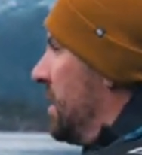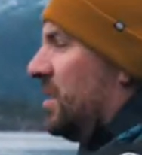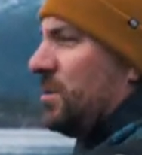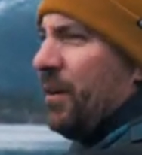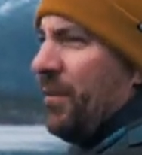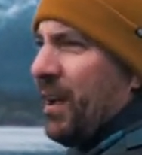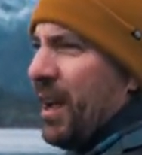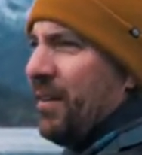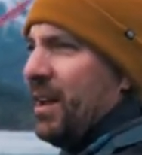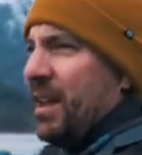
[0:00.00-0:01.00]
This one, I feel
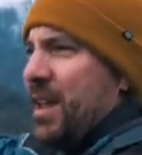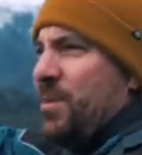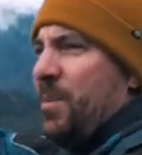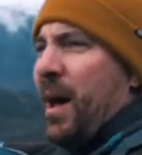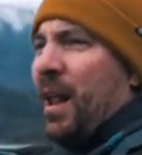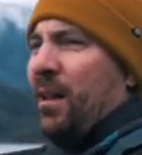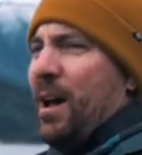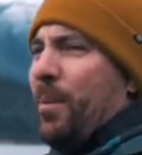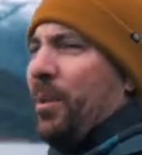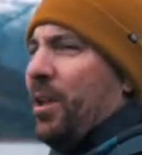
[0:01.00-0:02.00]
like I have to keep the paddle
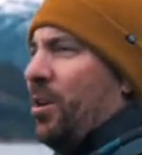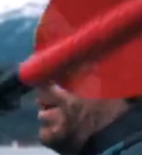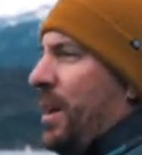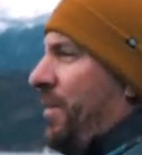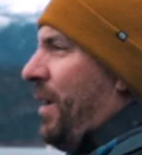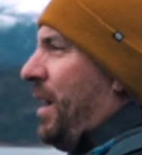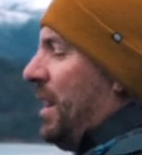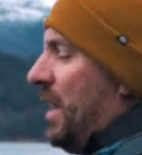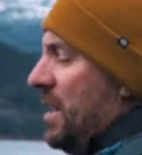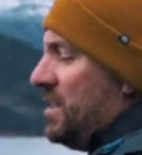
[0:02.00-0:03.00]
up a little bit. If I
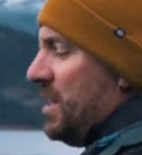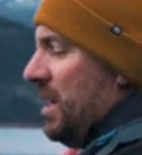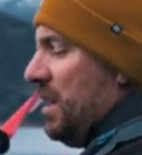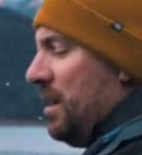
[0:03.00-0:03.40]
get lazy,